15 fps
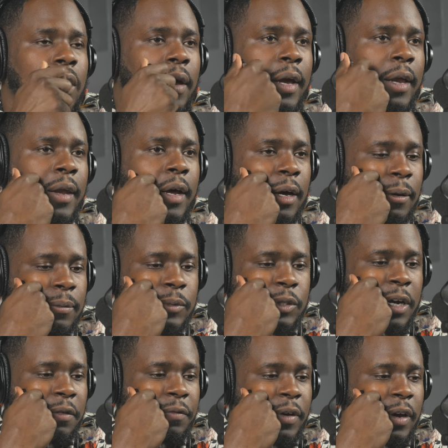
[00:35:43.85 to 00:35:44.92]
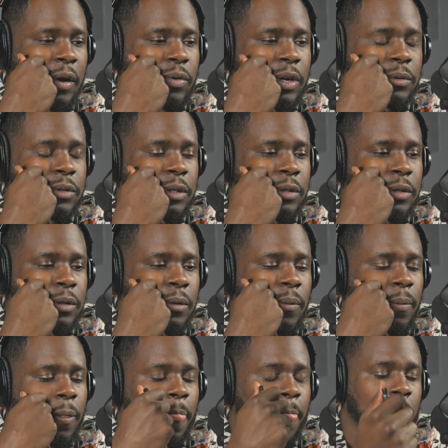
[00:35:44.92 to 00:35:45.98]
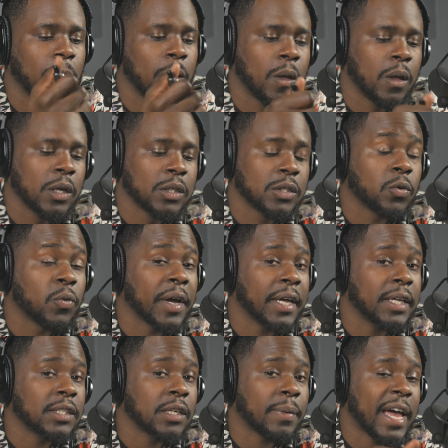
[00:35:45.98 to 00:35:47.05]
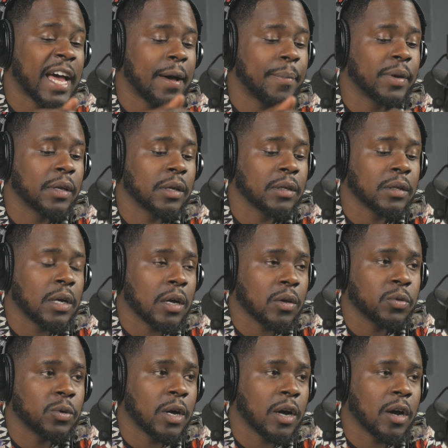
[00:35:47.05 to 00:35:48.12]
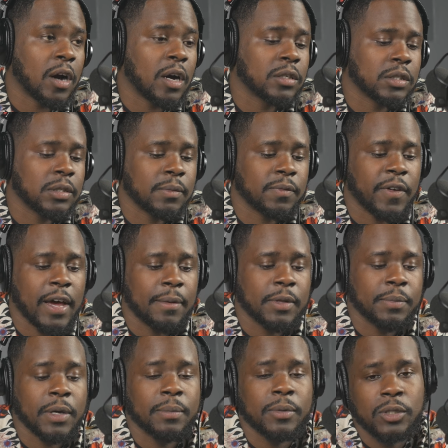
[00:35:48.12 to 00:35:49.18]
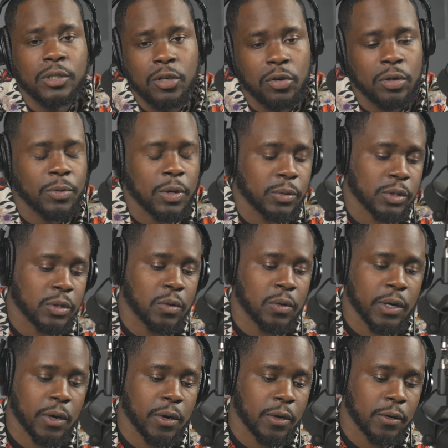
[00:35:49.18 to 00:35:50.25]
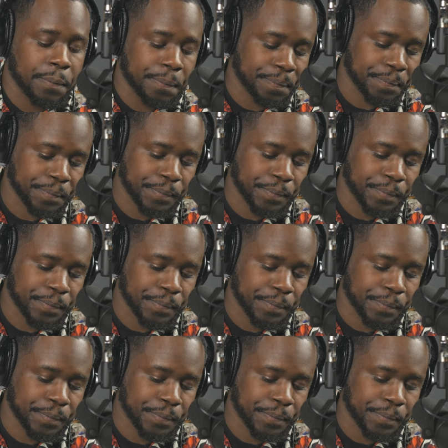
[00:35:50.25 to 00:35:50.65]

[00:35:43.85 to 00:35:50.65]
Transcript: and um, trying to figure out what I was gonna do. So what ends up happening, you know, I called some family members, told them what was going on.